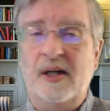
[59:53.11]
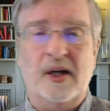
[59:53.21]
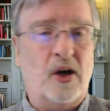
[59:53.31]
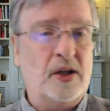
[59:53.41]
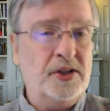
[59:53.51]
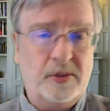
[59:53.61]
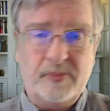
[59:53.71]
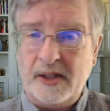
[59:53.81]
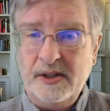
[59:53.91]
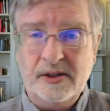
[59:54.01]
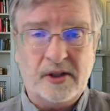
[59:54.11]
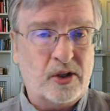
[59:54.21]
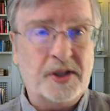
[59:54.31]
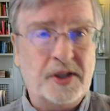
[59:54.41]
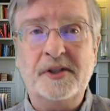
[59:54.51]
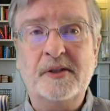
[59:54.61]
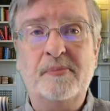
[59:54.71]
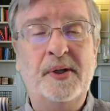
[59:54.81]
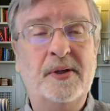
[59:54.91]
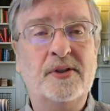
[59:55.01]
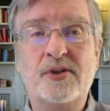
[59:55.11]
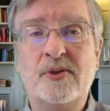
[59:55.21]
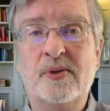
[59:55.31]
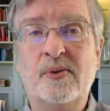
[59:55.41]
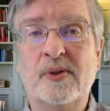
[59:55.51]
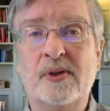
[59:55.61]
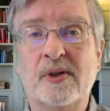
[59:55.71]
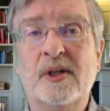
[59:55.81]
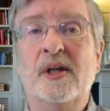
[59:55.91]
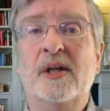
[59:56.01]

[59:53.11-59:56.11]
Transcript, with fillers: and all these blessings are going to disappear in short order.